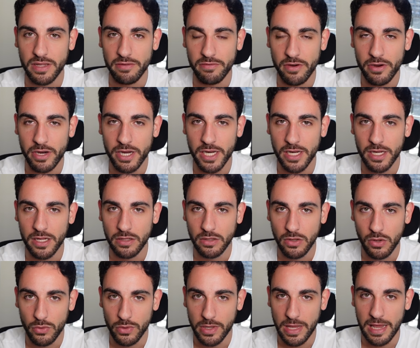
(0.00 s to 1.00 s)
They're very
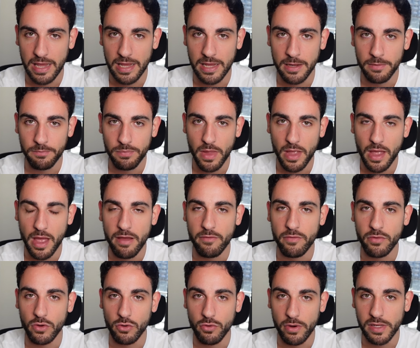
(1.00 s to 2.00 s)
low key,
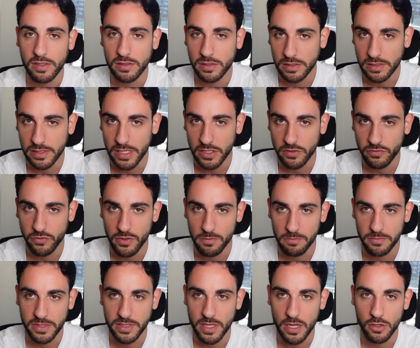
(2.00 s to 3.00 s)
have great success for
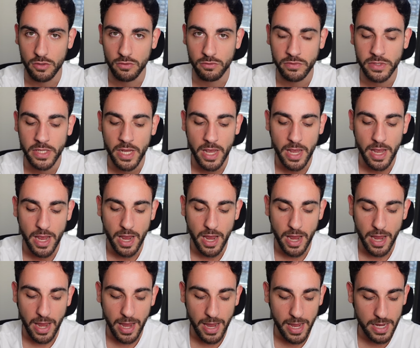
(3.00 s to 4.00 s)
themselves.
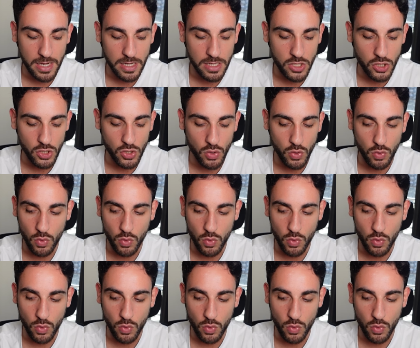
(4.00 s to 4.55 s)
And